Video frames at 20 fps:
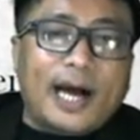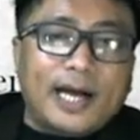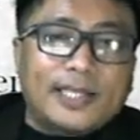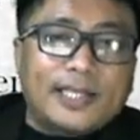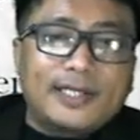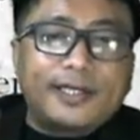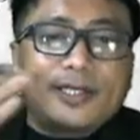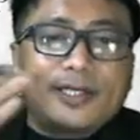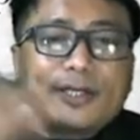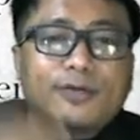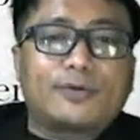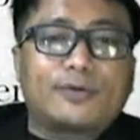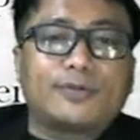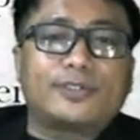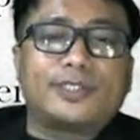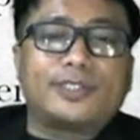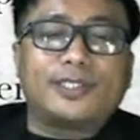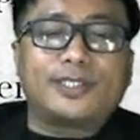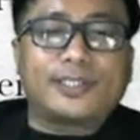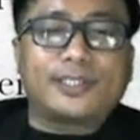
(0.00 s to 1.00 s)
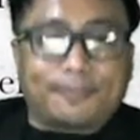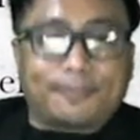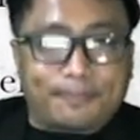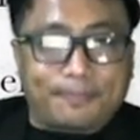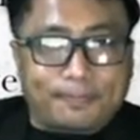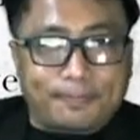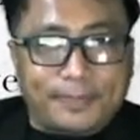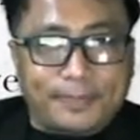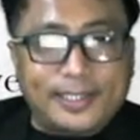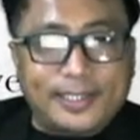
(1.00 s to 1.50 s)
other ecosystem
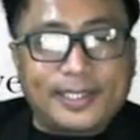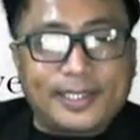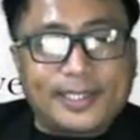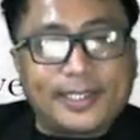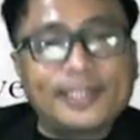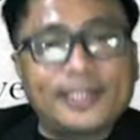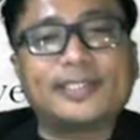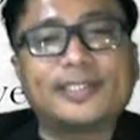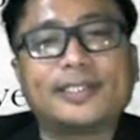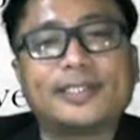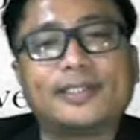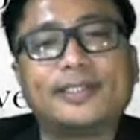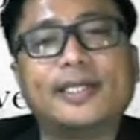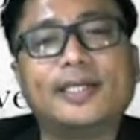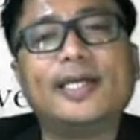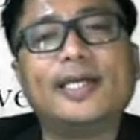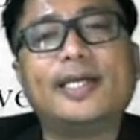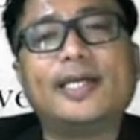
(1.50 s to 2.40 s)
in the region,